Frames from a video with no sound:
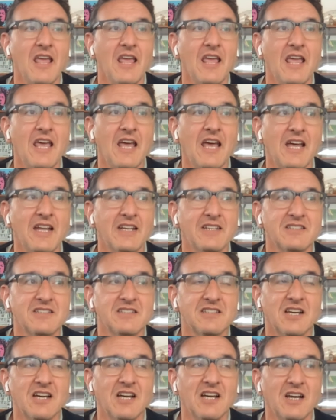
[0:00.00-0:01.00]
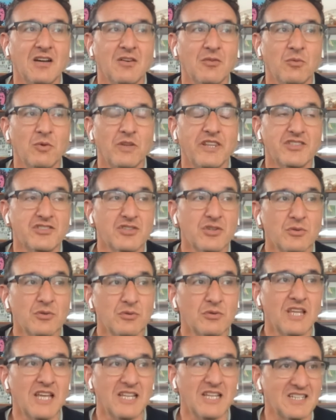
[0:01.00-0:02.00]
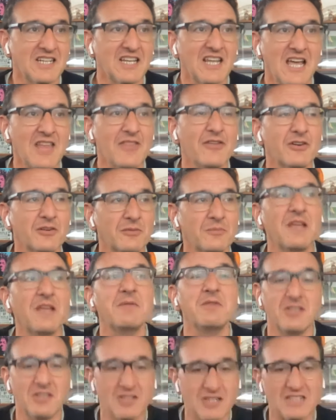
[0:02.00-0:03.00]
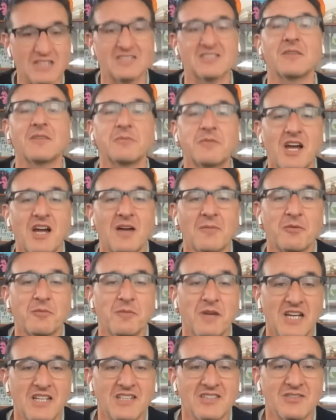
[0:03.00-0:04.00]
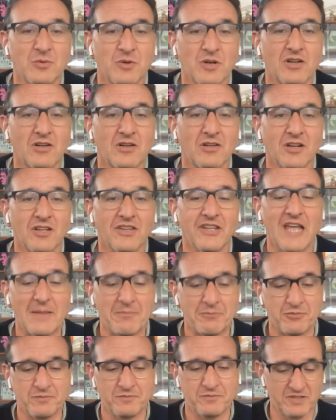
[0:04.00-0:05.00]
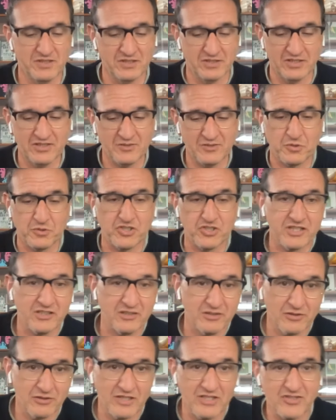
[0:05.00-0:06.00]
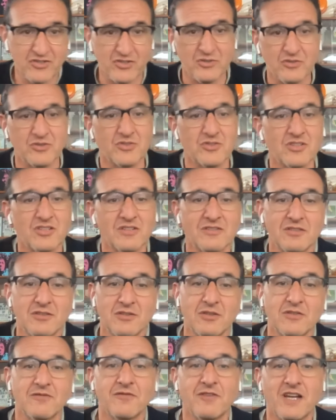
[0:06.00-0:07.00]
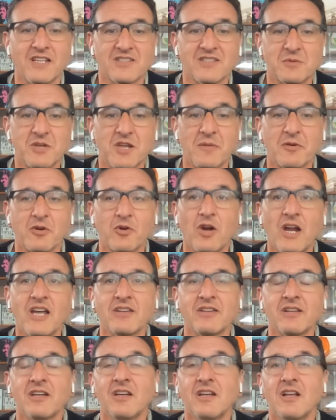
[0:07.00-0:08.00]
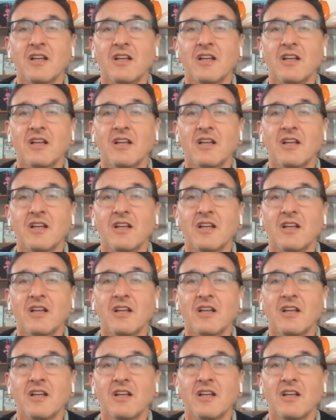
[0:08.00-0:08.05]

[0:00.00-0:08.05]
And uh, when the two get together, maybe you get some compromise where on that these particular issues you can you can find some common ground